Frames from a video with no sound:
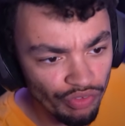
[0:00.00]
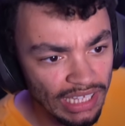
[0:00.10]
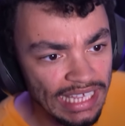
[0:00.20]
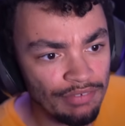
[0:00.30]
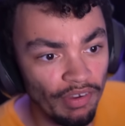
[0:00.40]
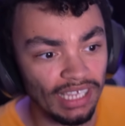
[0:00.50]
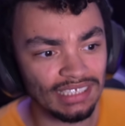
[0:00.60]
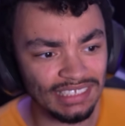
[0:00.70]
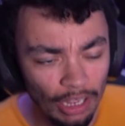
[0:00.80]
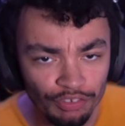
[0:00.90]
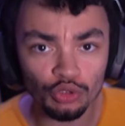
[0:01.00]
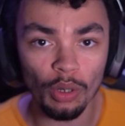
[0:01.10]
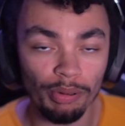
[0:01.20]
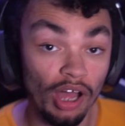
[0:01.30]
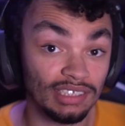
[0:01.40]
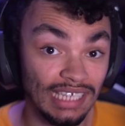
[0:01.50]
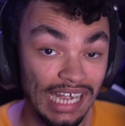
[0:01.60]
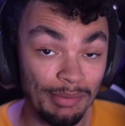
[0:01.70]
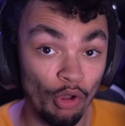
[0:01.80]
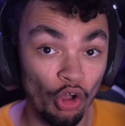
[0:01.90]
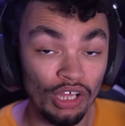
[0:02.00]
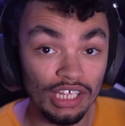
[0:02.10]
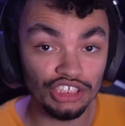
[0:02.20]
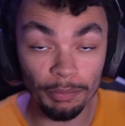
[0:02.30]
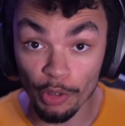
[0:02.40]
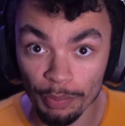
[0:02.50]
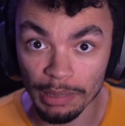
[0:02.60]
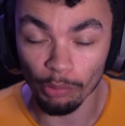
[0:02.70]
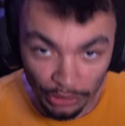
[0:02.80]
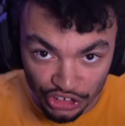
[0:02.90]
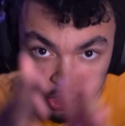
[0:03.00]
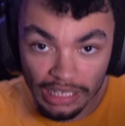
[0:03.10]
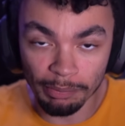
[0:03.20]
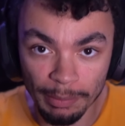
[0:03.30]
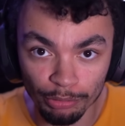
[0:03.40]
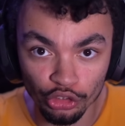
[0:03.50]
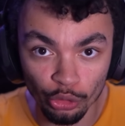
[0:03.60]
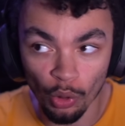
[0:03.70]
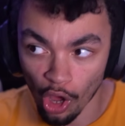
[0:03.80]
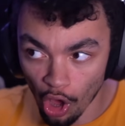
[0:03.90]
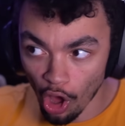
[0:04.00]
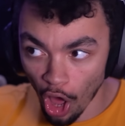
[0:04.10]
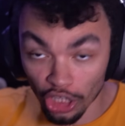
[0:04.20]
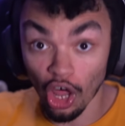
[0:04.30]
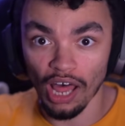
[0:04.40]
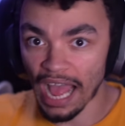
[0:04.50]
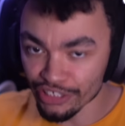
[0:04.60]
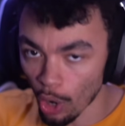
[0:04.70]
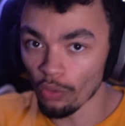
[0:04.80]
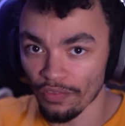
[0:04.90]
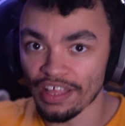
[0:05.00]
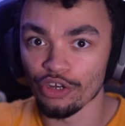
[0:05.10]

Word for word: really invite yourself to a party anymore to meet people, which is something people do a lot. I know that they